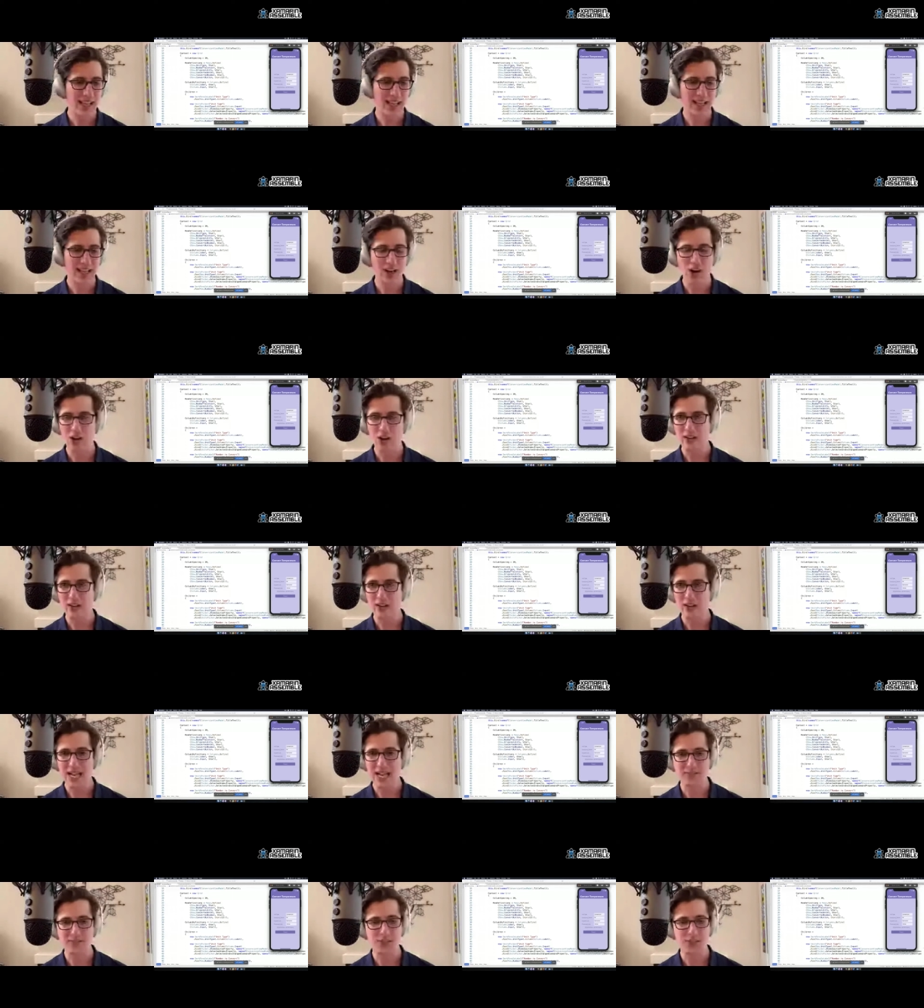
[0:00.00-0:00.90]
And all I
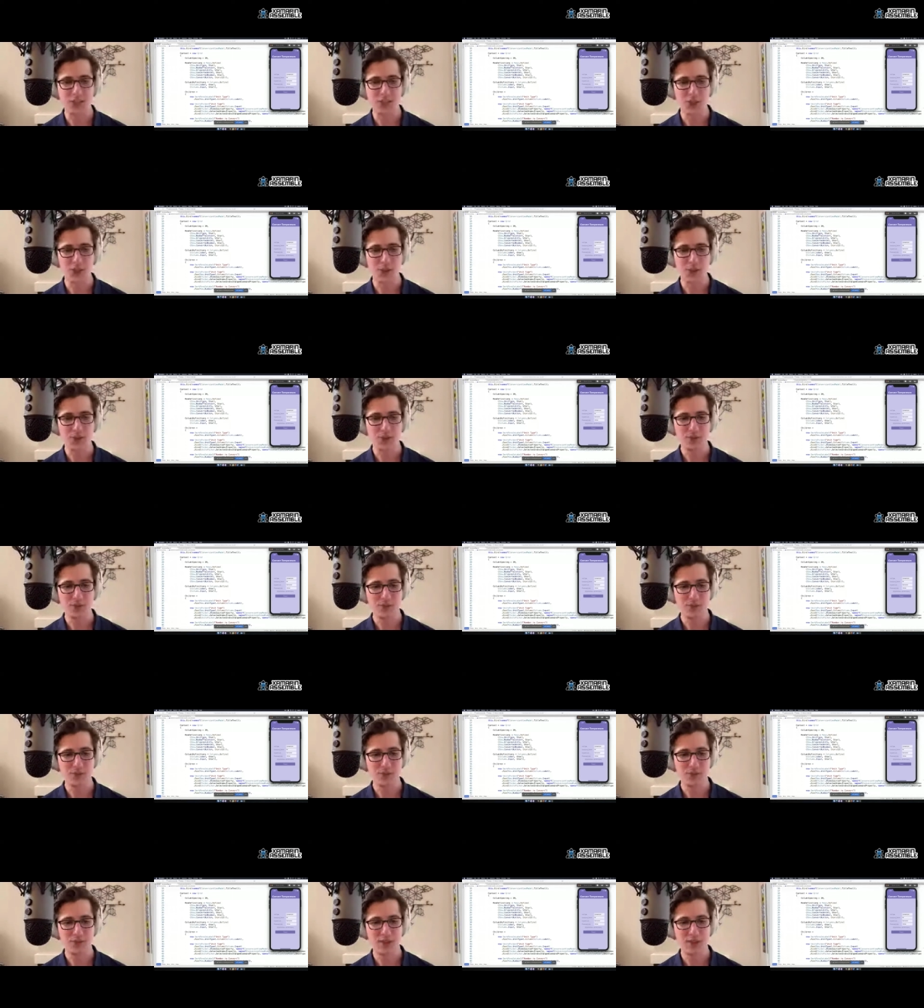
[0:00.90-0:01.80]
have to do
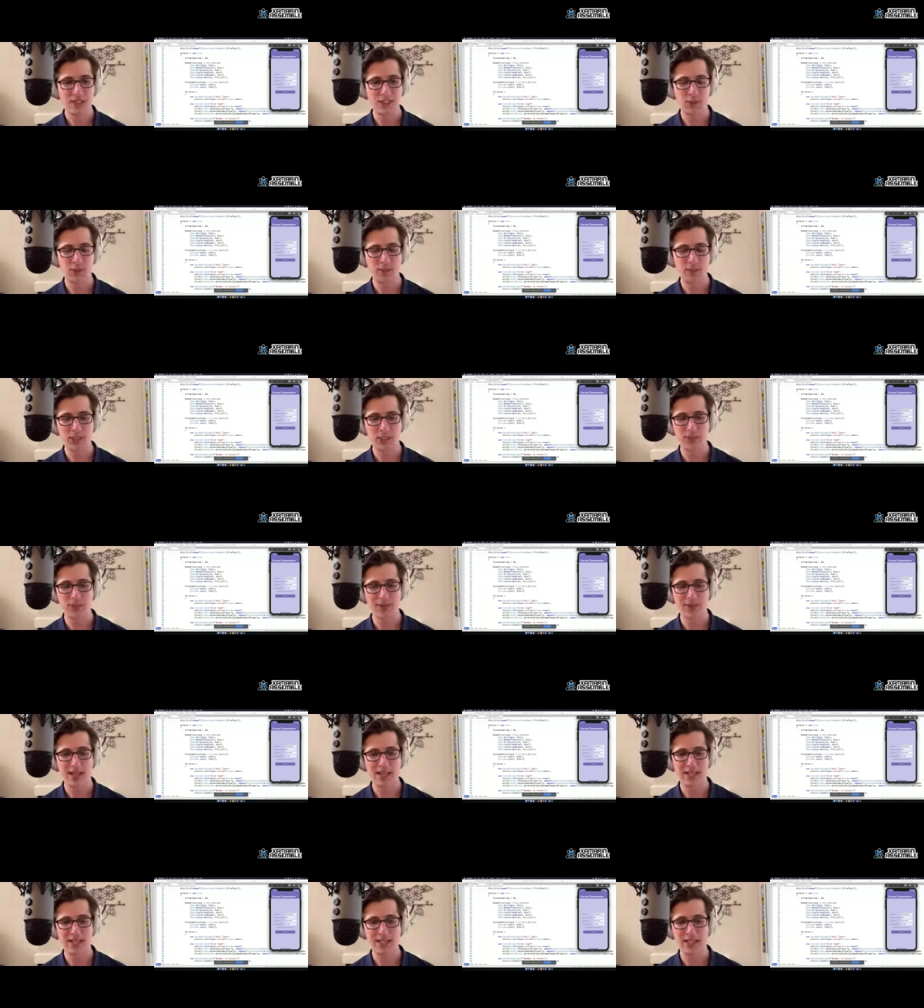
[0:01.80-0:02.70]
is
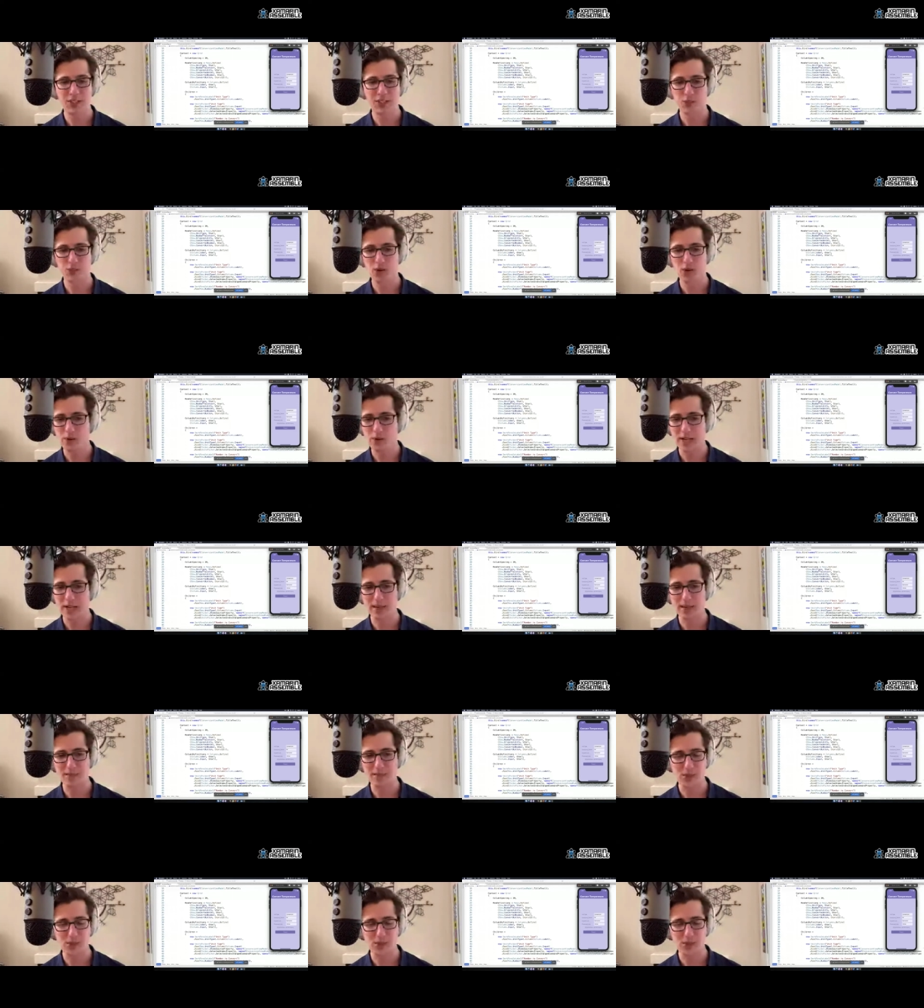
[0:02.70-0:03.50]
specify its row name.